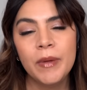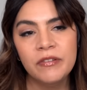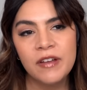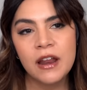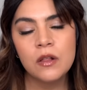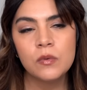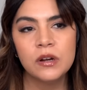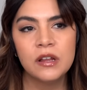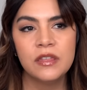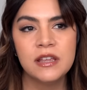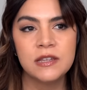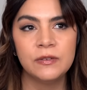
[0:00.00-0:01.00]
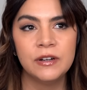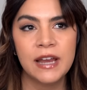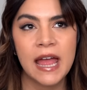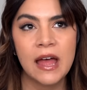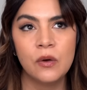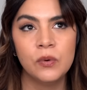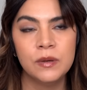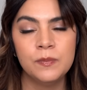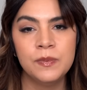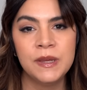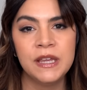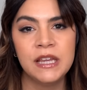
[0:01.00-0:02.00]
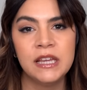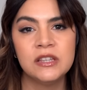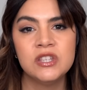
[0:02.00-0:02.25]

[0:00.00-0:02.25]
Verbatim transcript: My final word on this for now would be